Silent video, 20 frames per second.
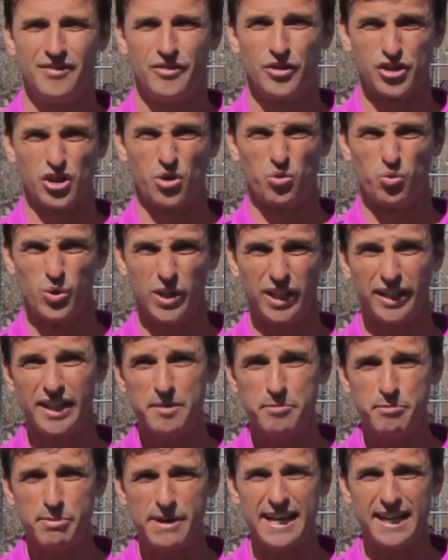There's a
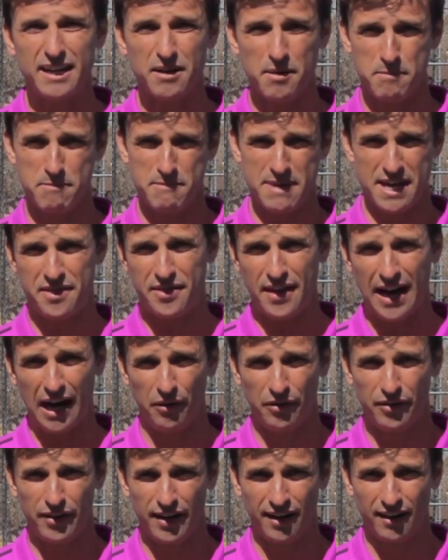really big myth
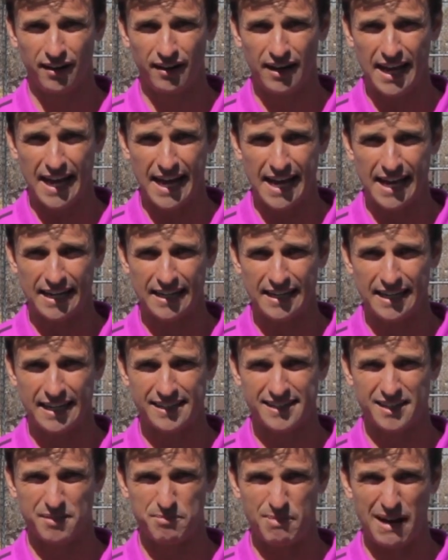out there, and
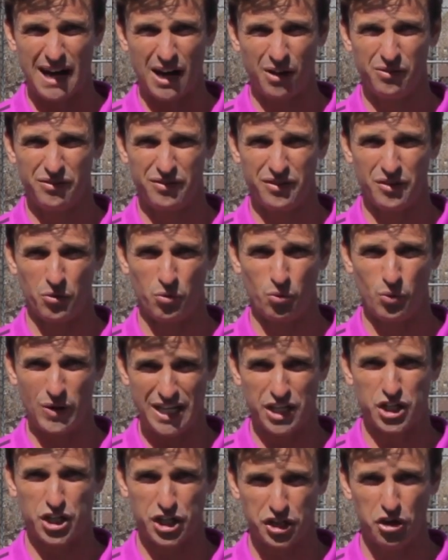it's about the
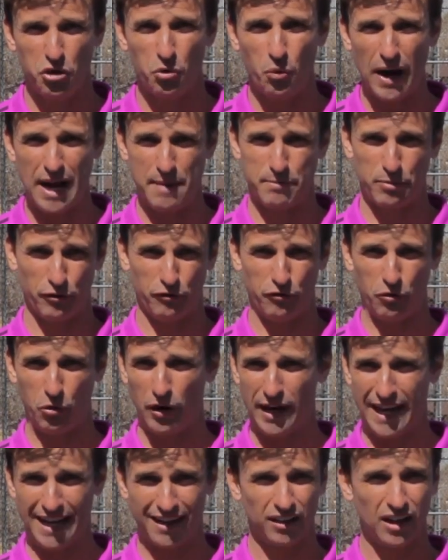windshield wiper
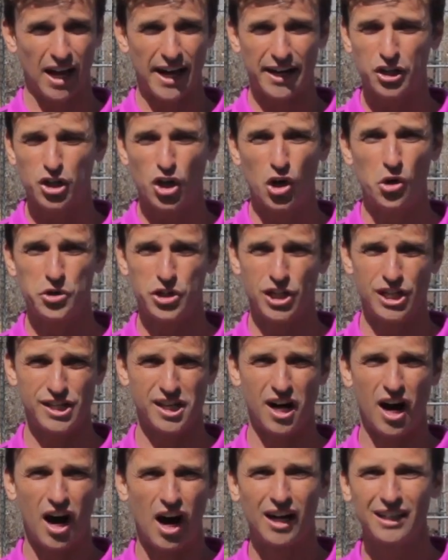forehand. A lot of
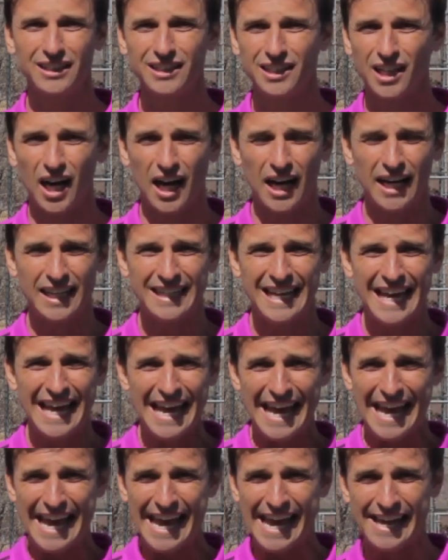coaches online
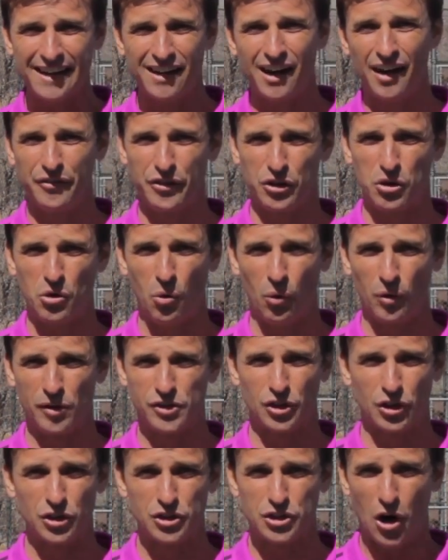and on the
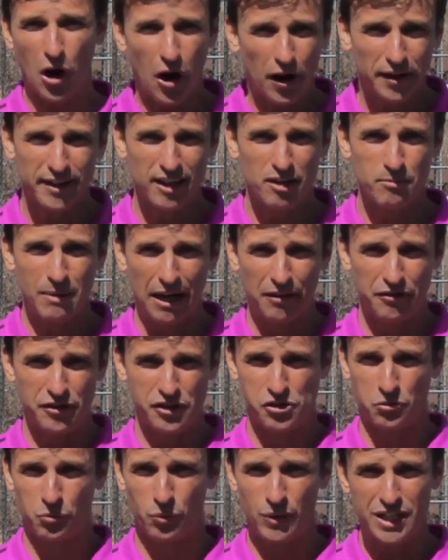courts are talking about
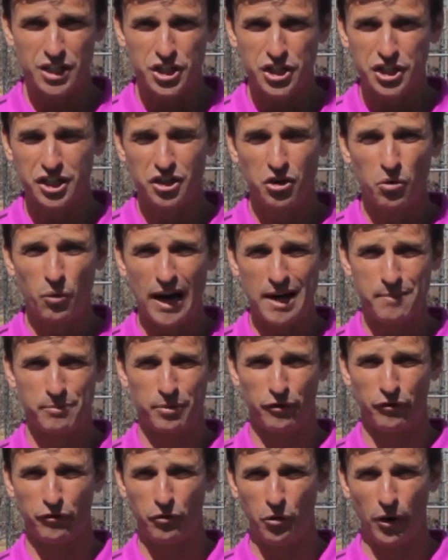this windshield
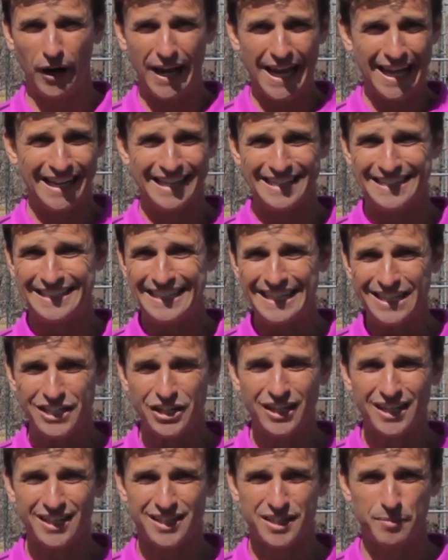wiper forehand and
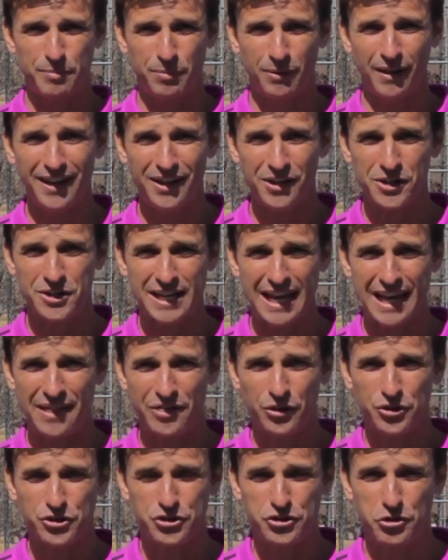teaching it to players,
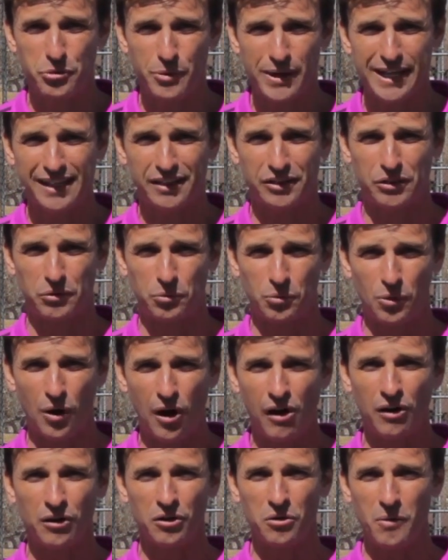and they're doing it the
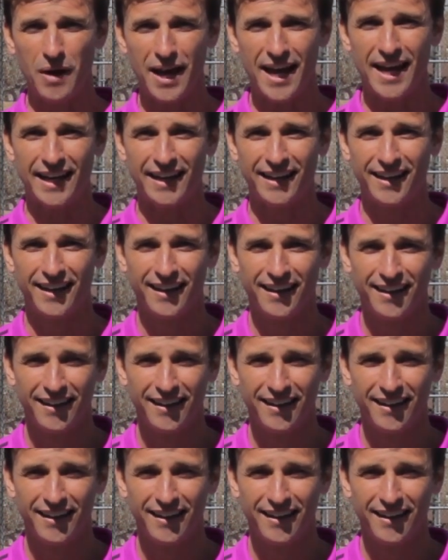wrong way.